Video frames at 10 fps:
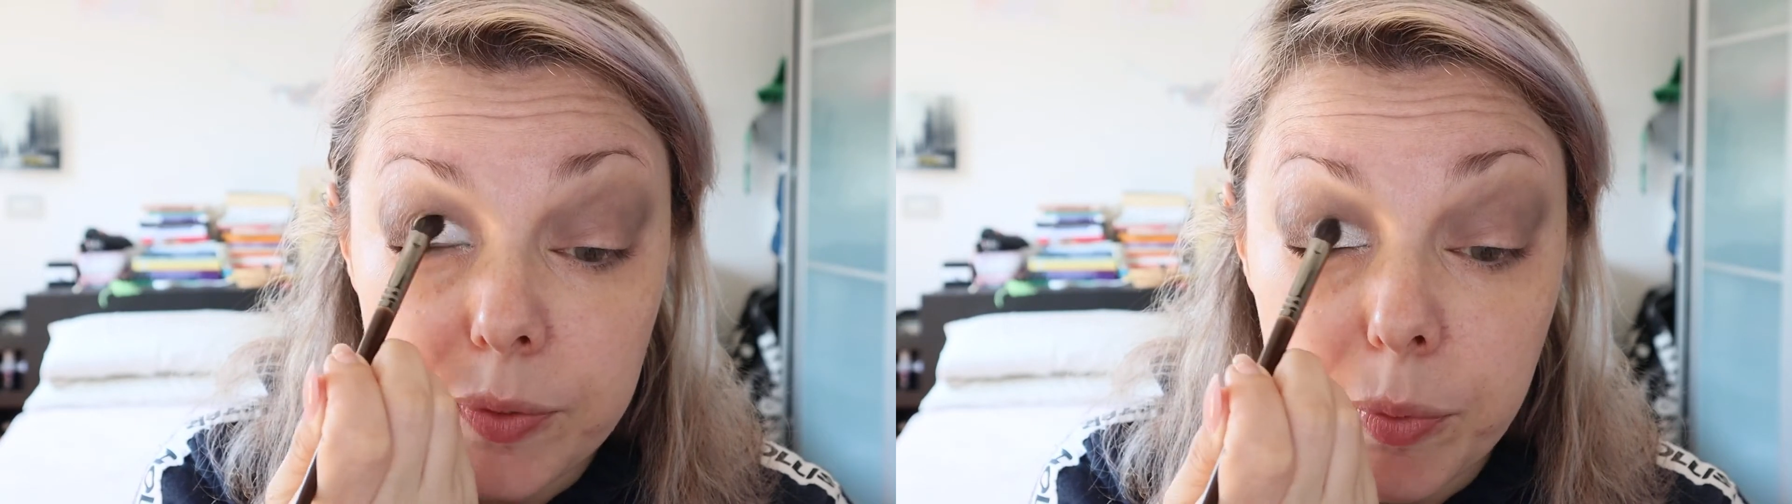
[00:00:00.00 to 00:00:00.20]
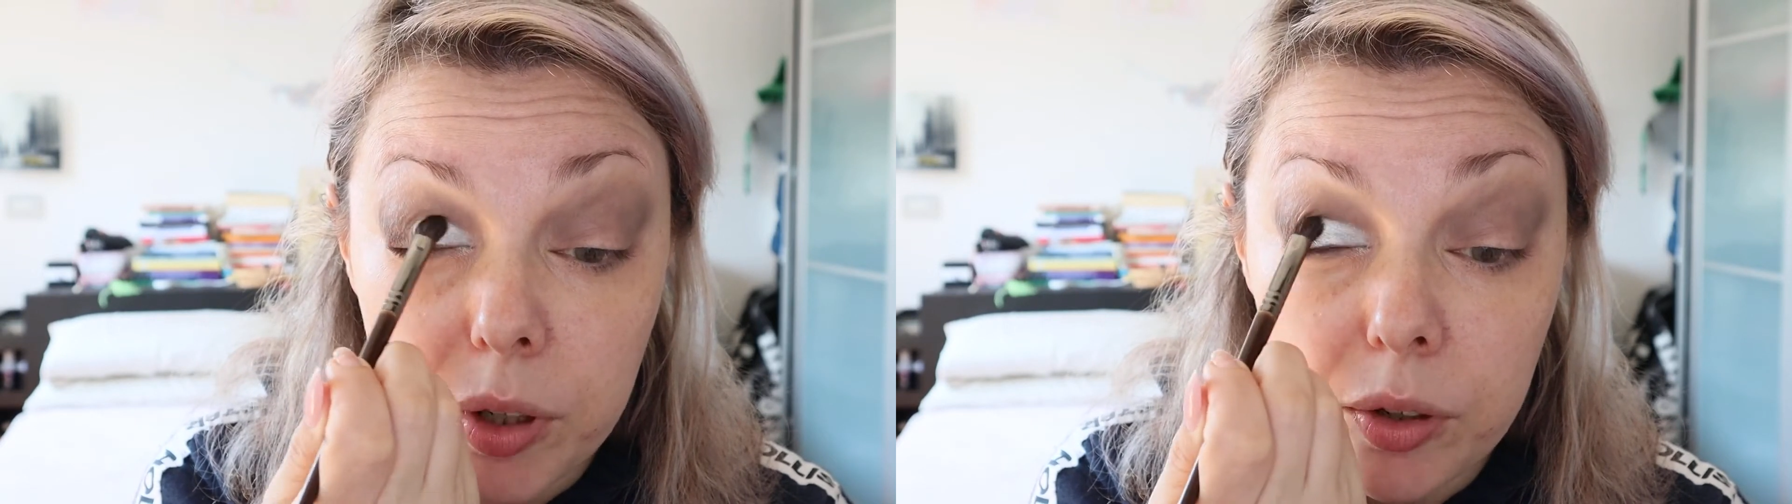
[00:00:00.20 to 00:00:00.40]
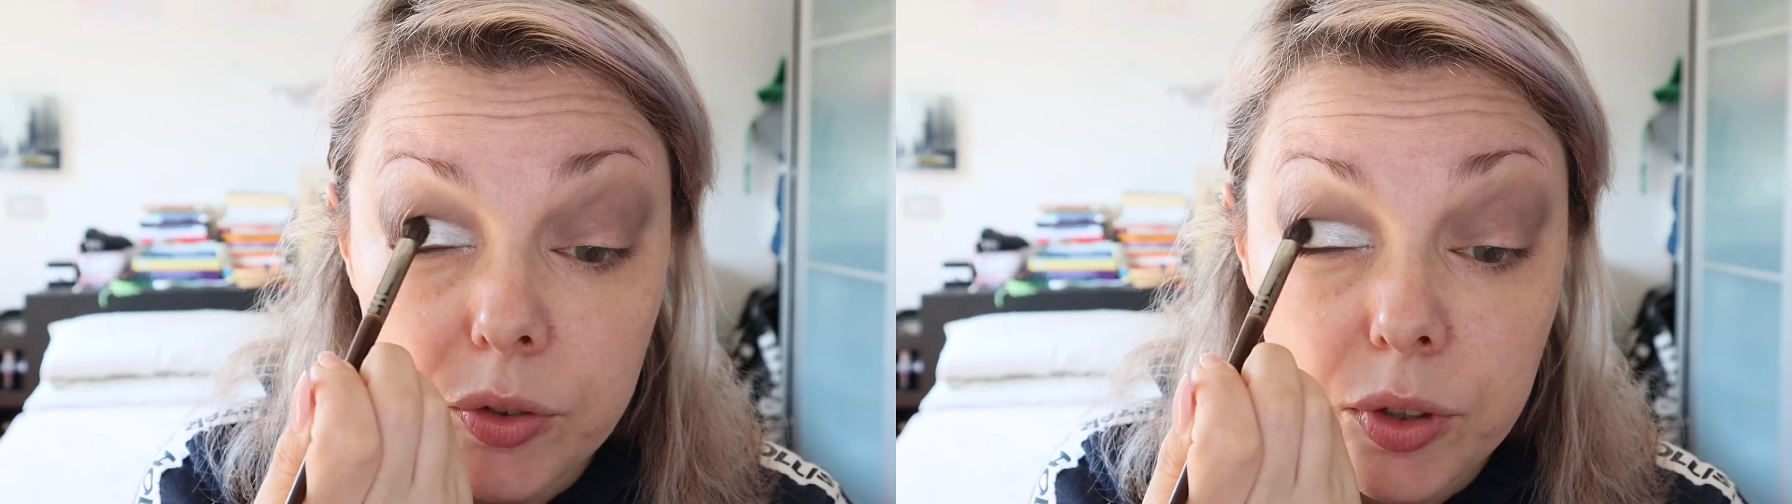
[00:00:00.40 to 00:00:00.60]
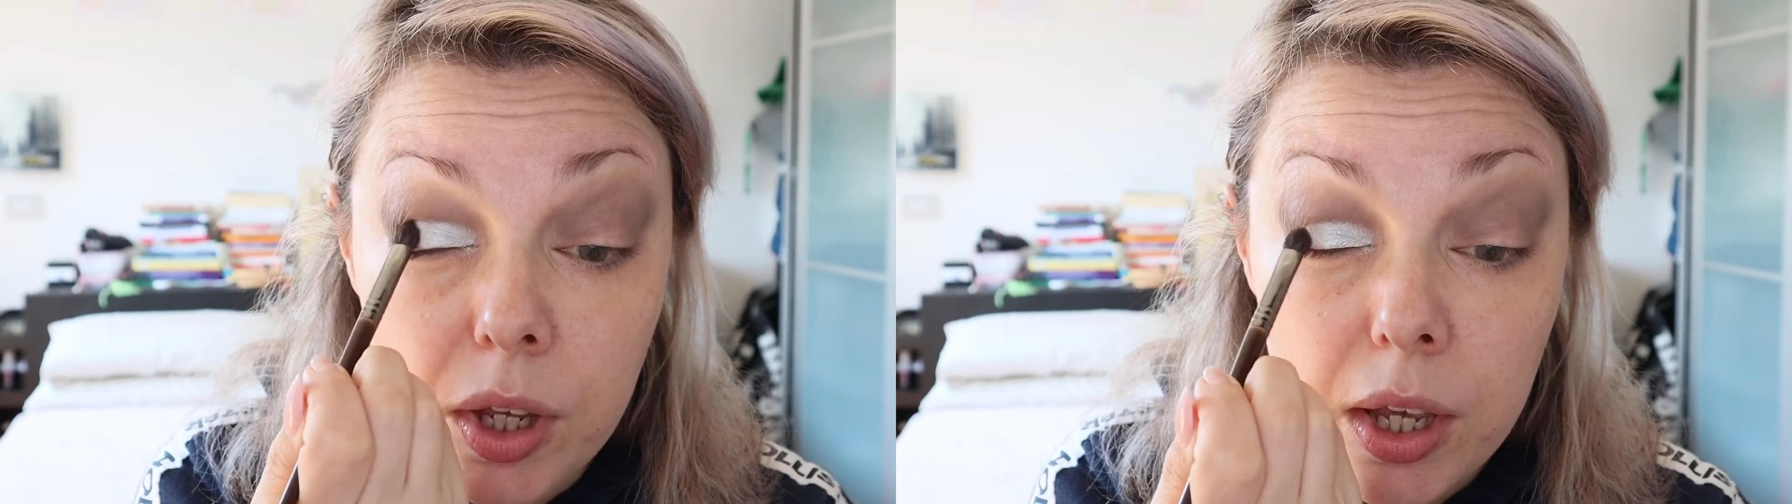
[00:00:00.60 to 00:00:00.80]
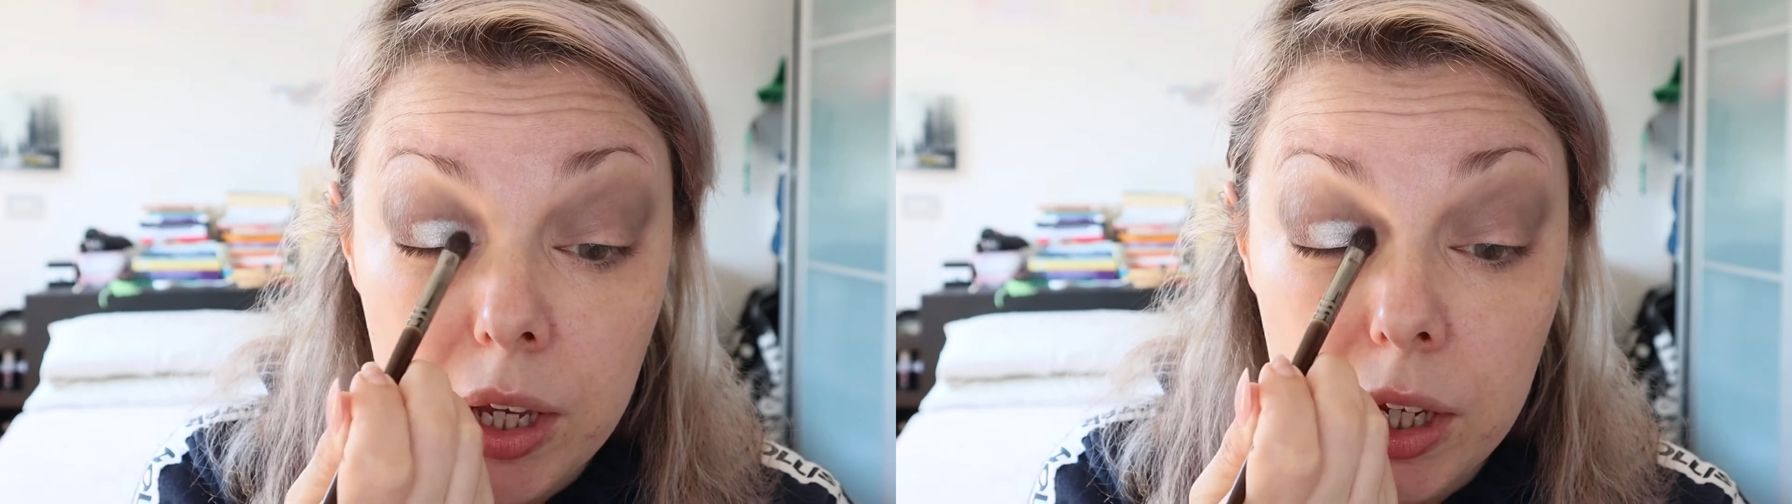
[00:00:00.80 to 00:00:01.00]
because
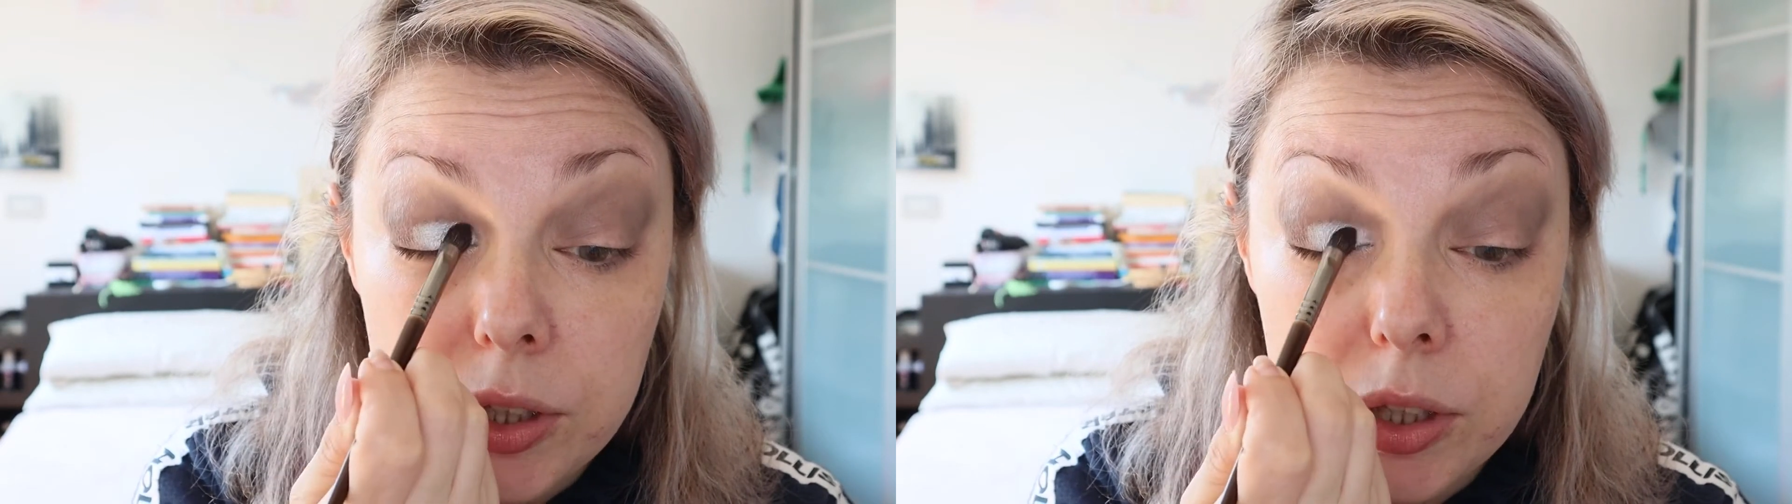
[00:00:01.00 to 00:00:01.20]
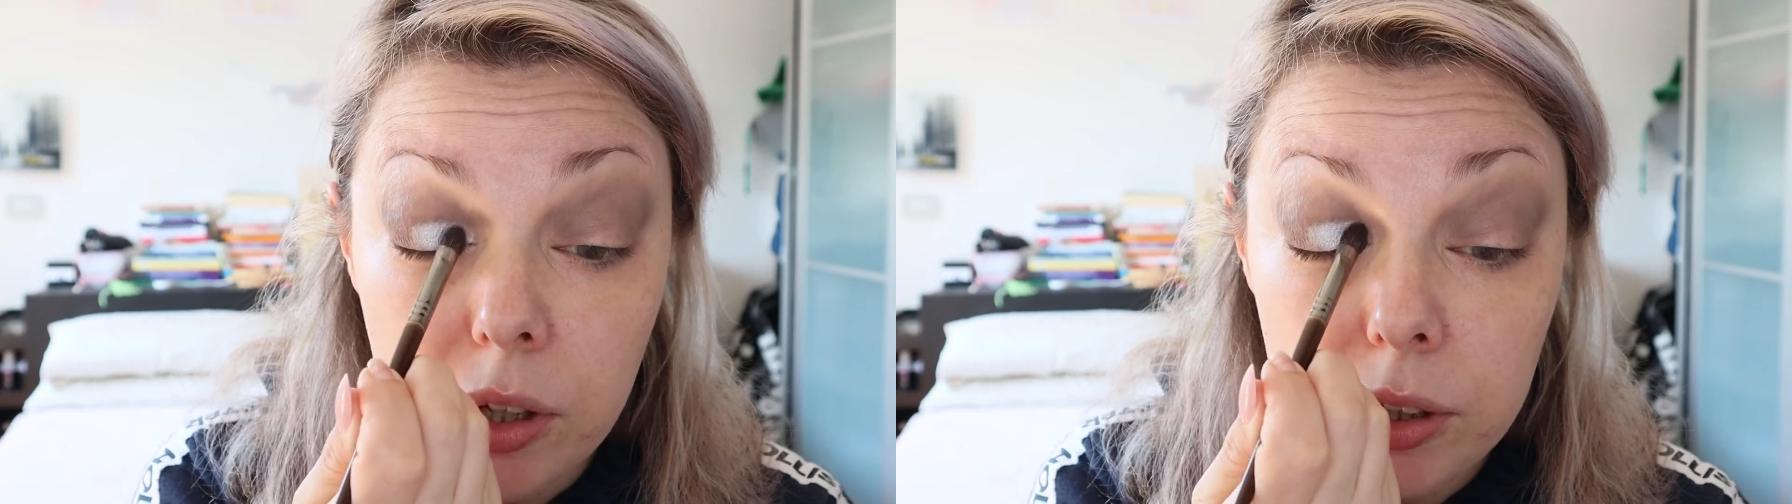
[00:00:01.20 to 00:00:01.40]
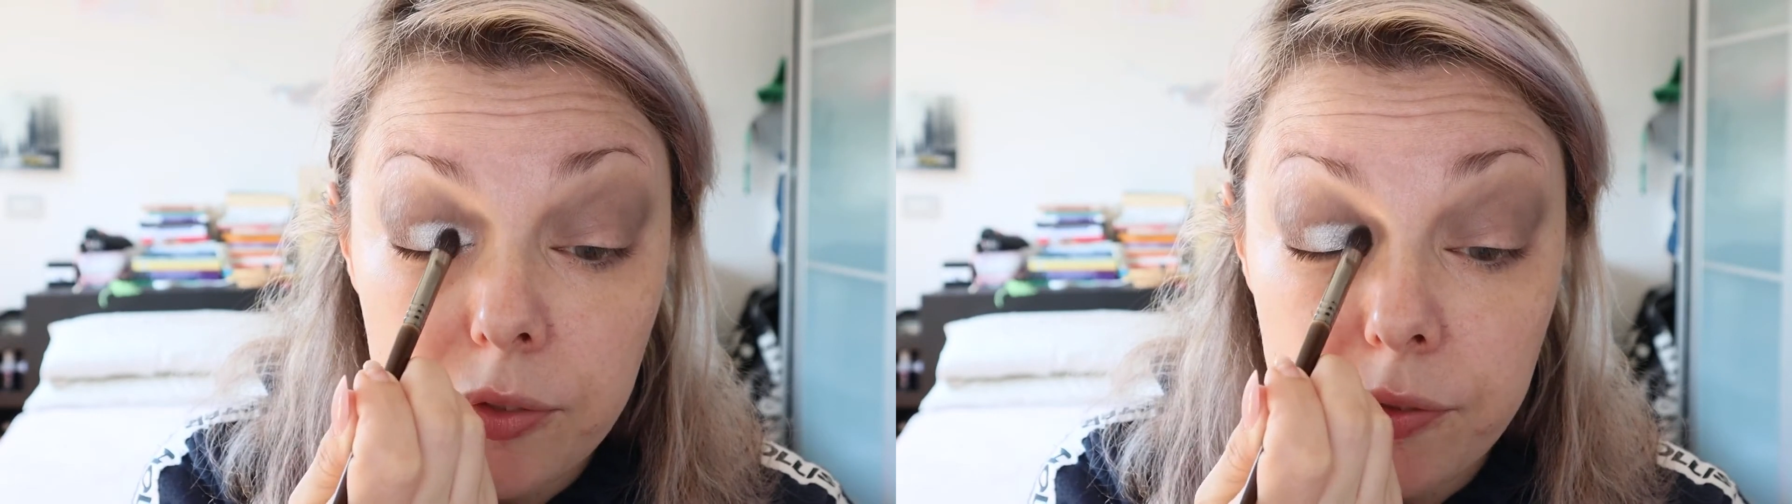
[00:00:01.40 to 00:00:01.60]
it's not a